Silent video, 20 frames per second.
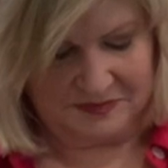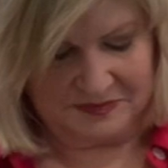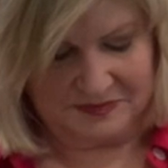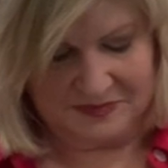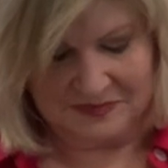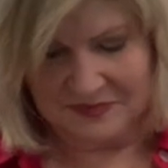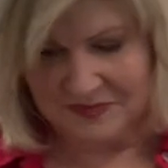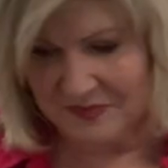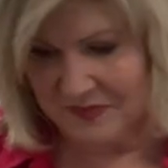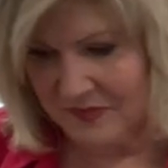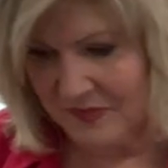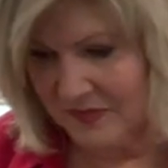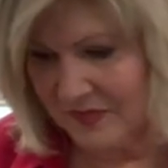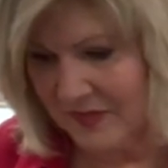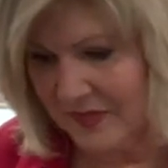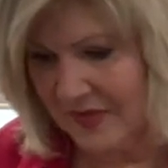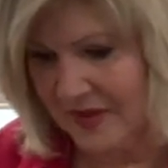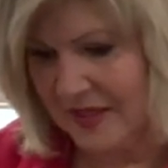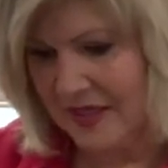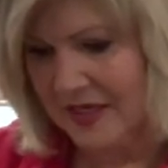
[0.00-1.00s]

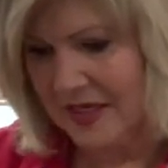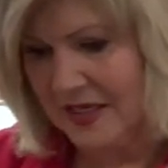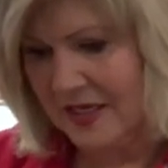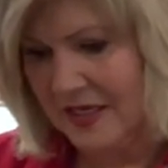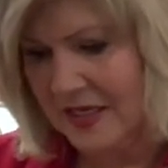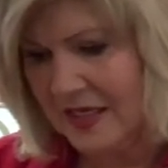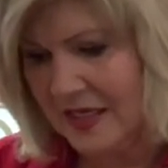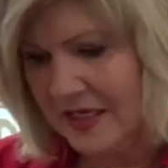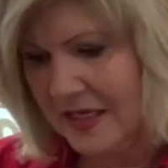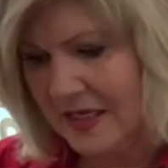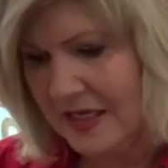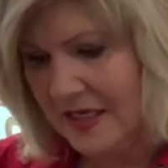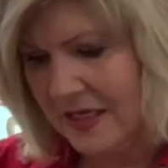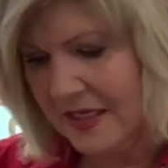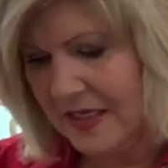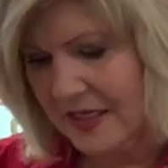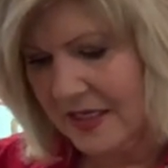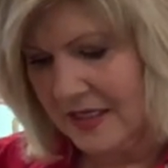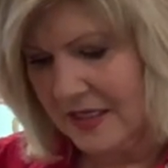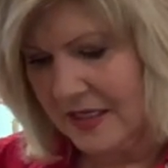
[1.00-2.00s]

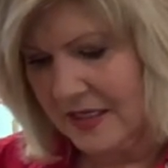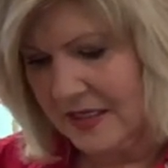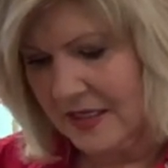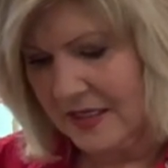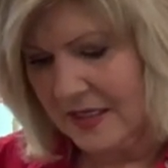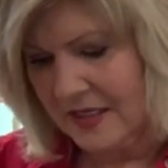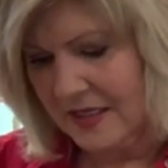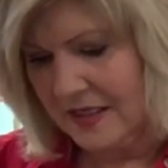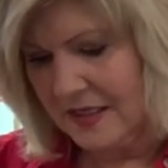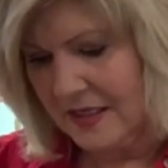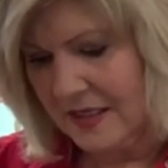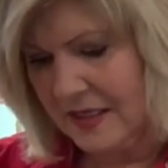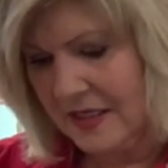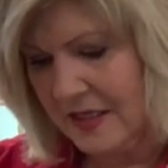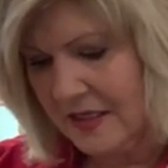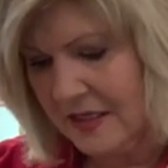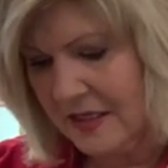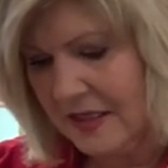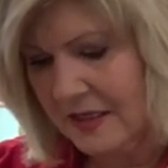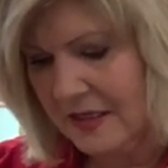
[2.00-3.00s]

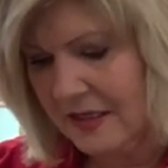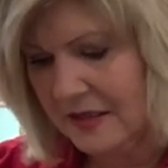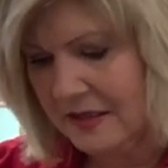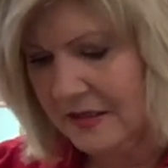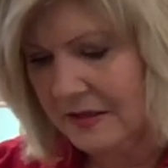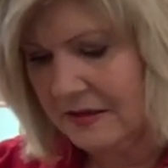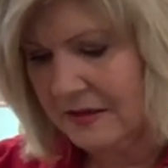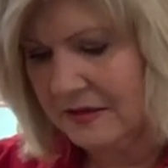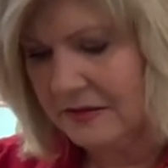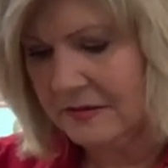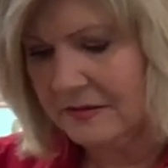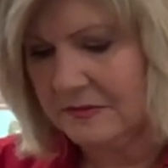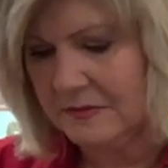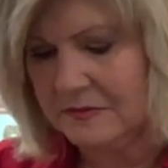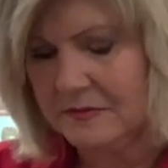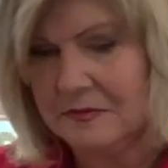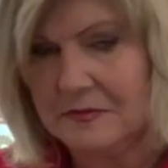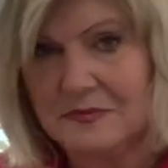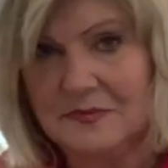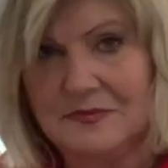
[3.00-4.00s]

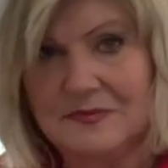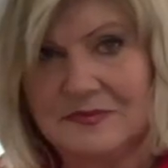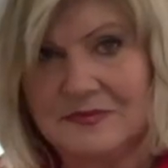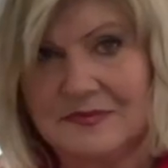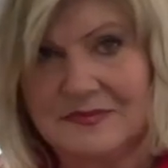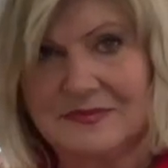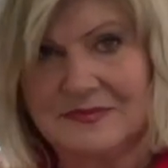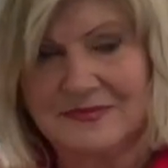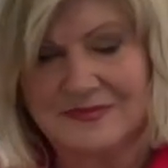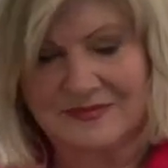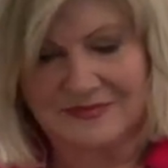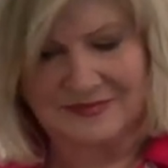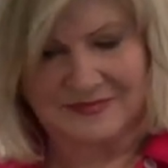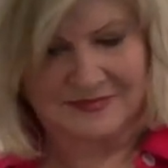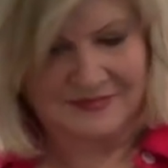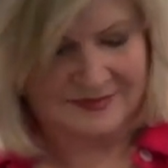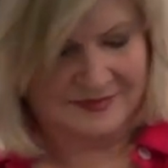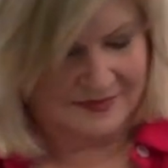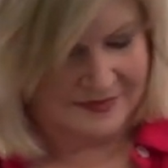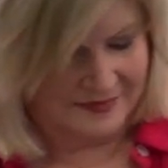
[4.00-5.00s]

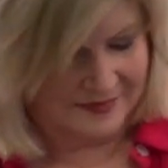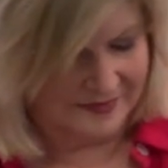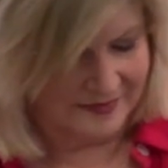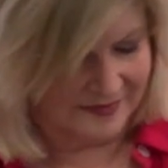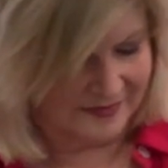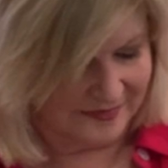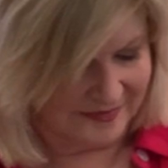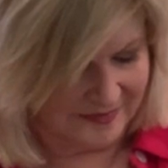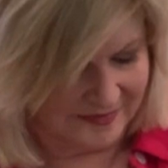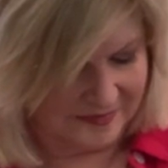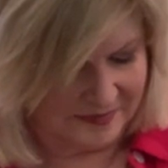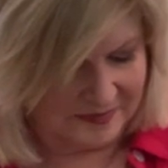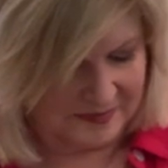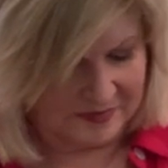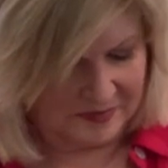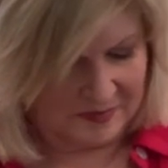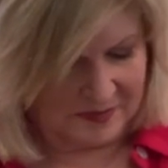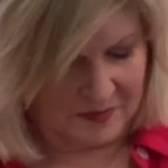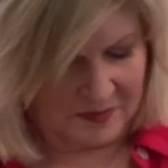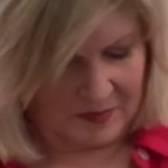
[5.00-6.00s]

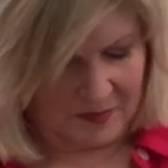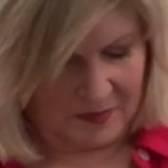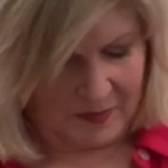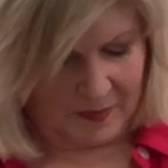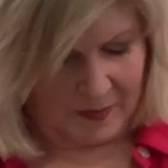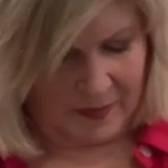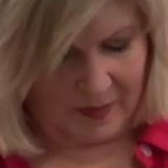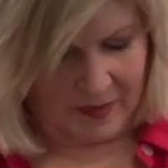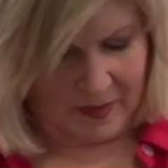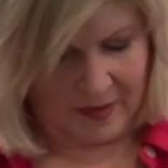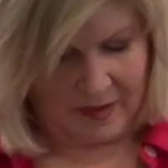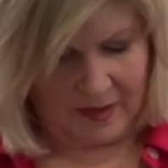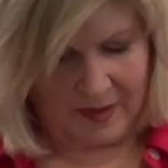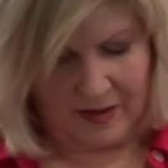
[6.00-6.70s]
[no speech]